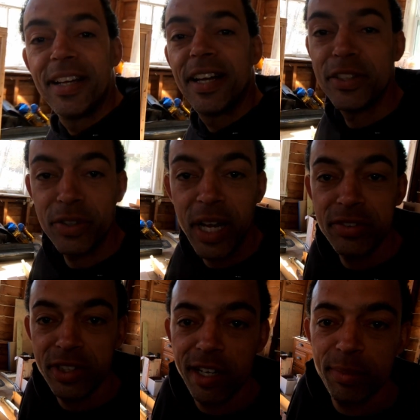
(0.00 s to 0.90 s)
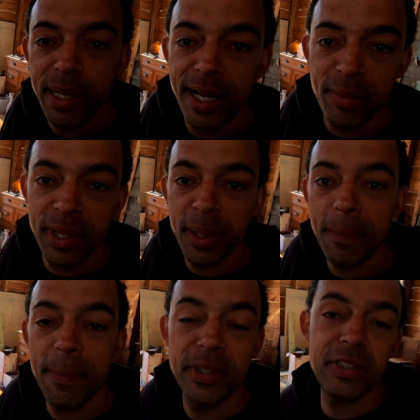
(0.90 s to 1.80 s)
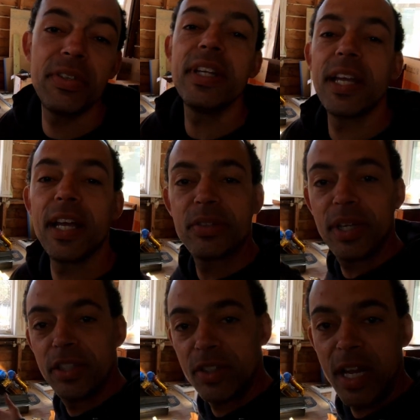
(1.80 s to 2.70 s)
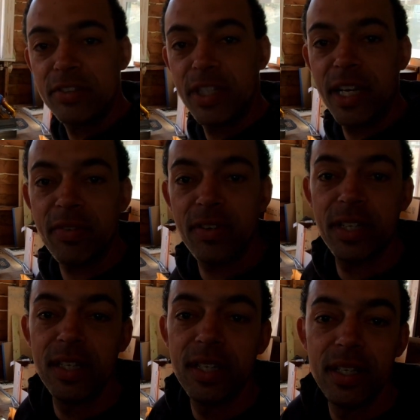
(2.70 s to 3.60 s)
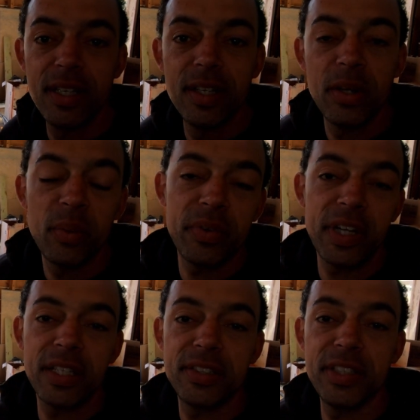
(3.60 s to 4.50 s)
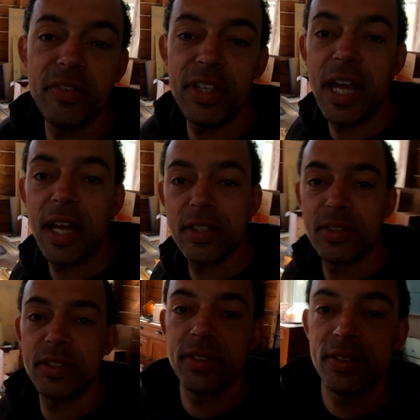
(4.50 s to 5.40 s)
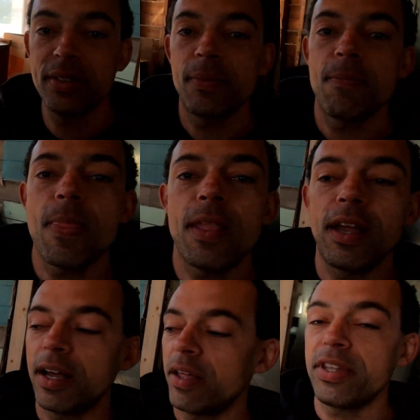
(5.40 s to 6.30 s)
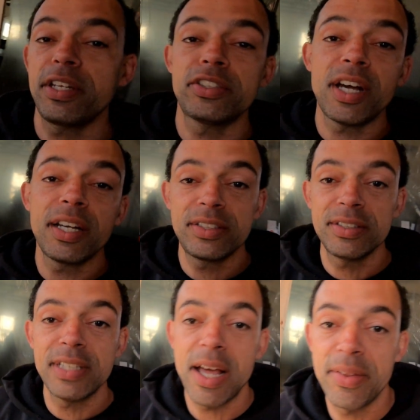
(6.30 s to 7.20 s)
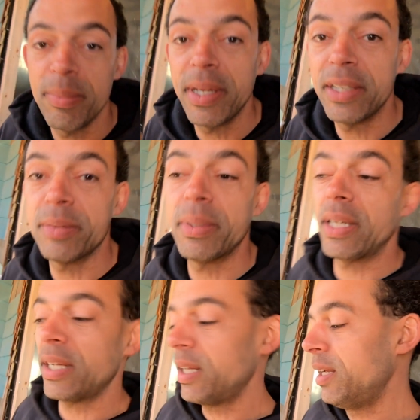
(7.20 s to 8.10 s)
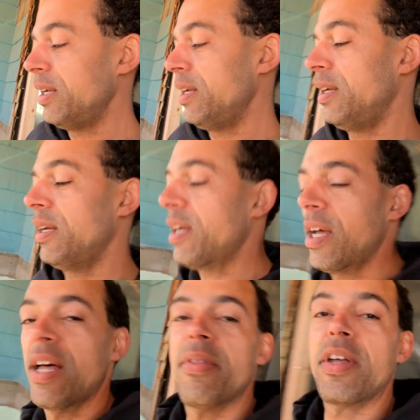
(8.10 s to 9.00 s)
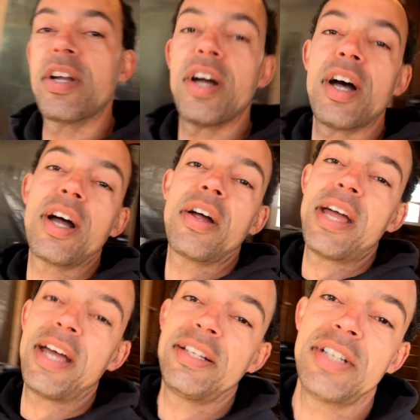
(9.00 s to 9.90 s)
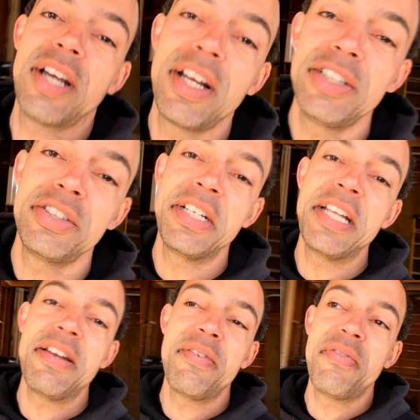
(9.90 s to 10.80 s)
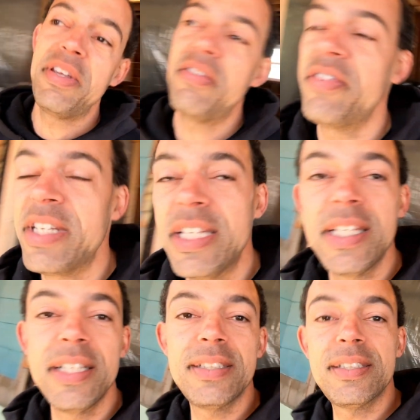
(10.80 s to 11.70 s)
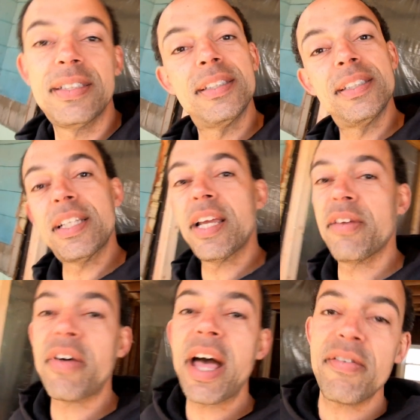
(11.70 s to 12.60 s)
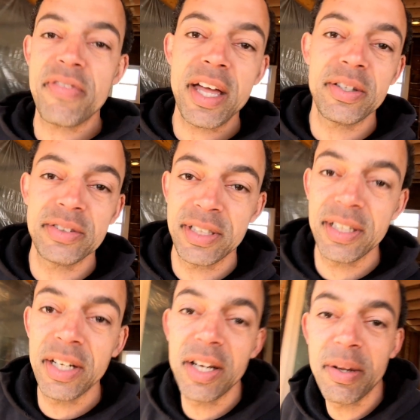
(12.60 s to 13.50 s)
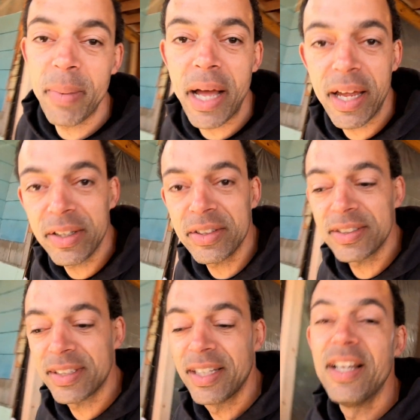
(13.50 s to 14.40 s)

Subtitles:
a drive shaft behind me. Let's see if you can guess. We got a drive shaft. We've got CV axles. The exhaust is down in the basement. The car has 150, say 5,000 miles